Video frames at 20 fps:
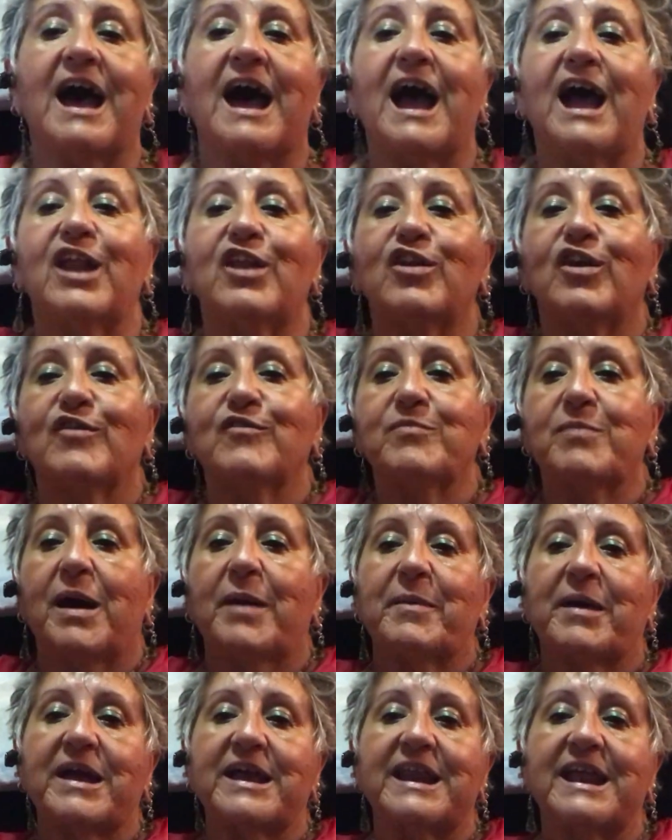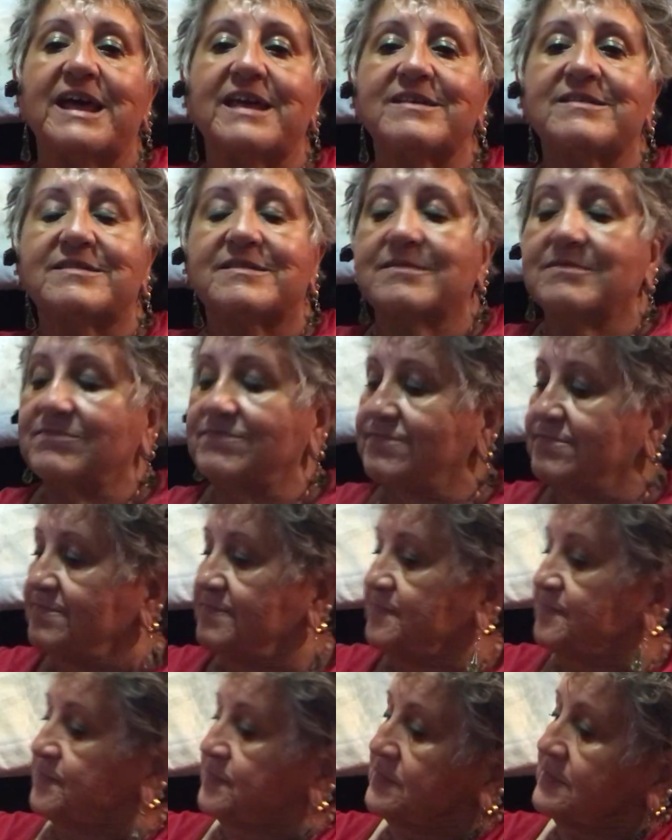I love Mama Inés.
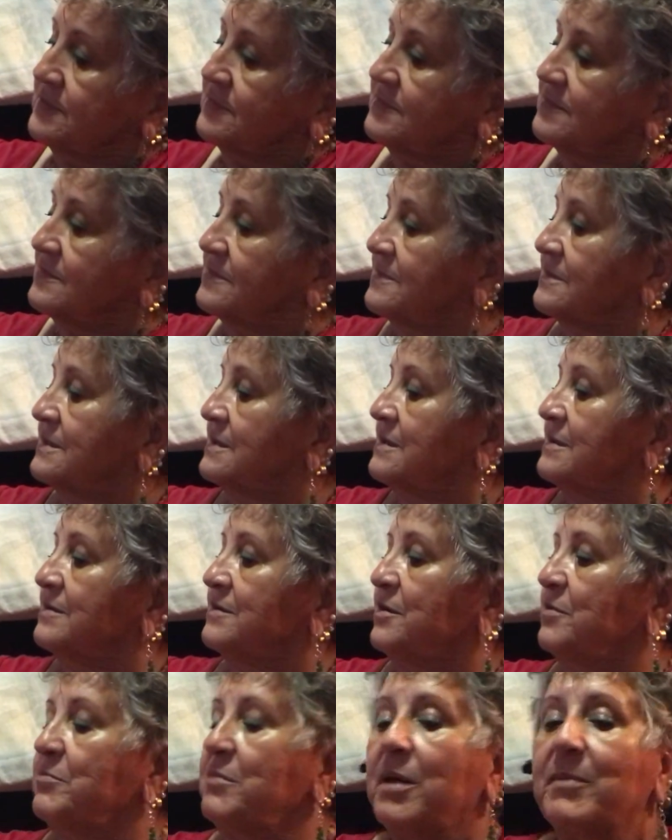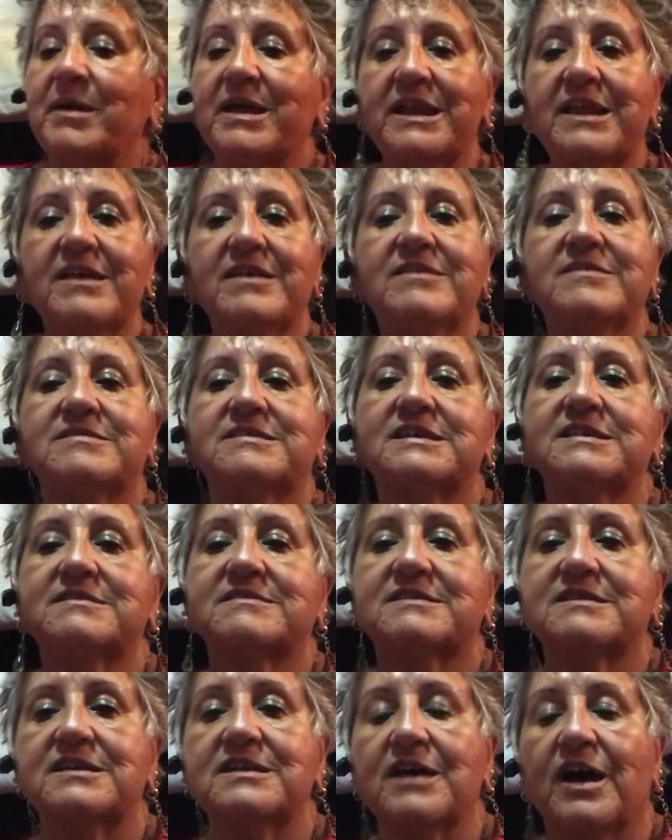Mama Inés
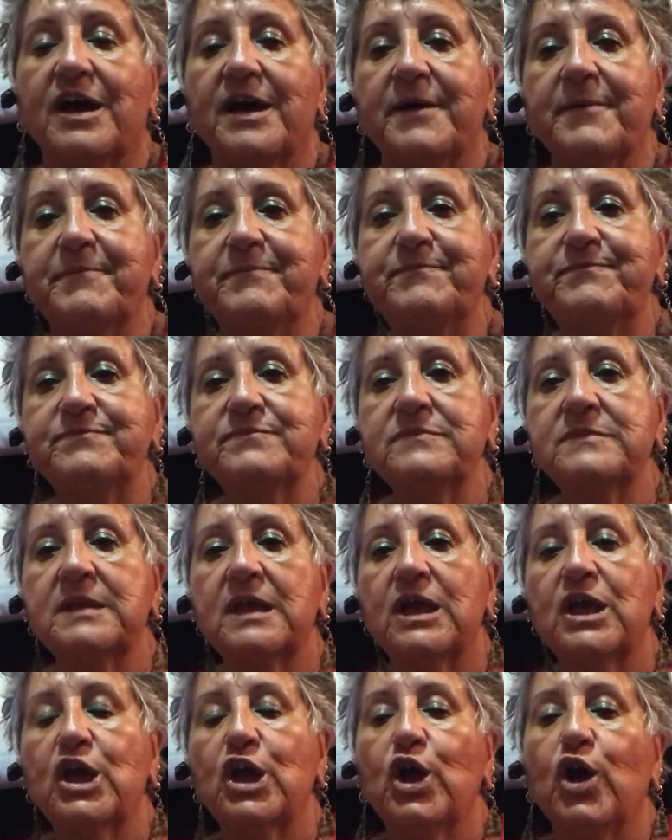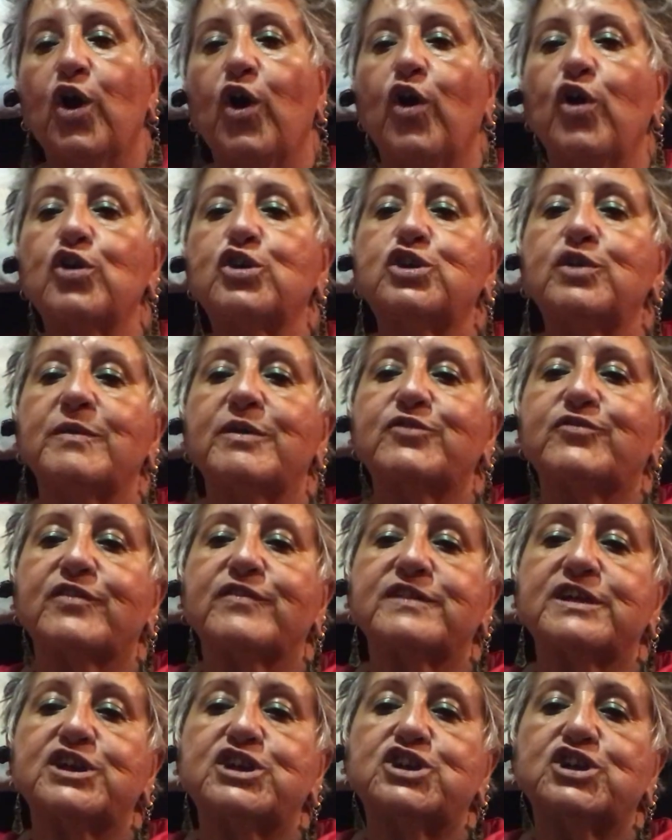is the old Cuban
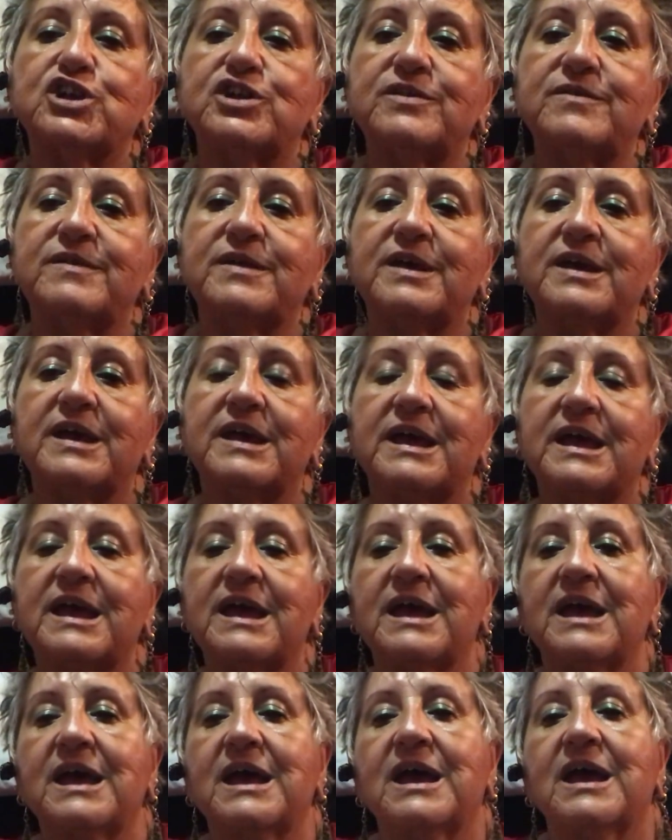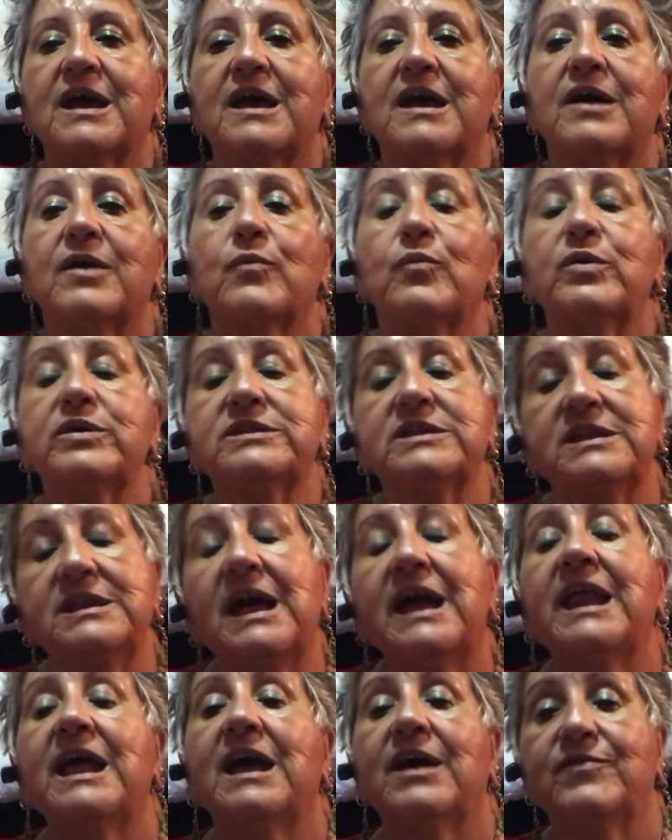tradition. We did
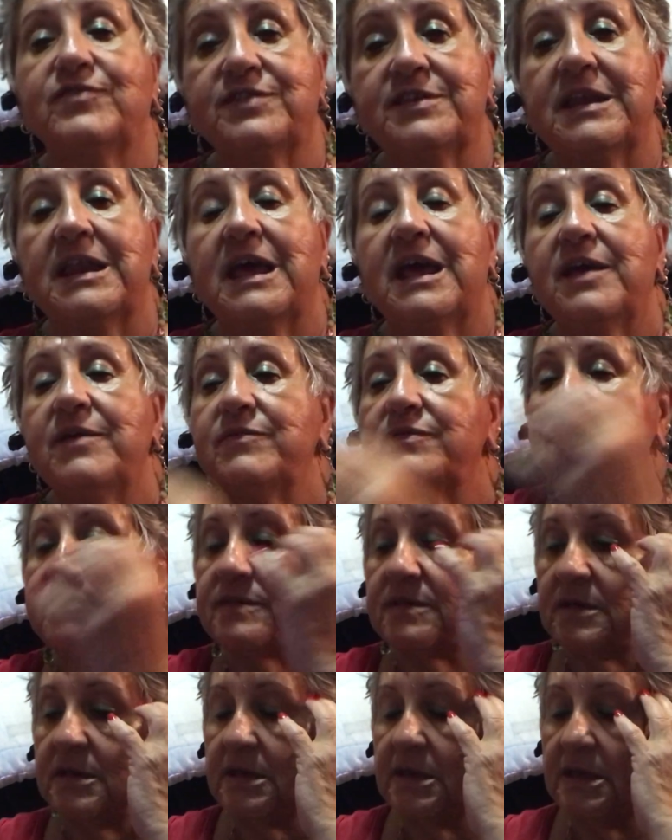not have slaves.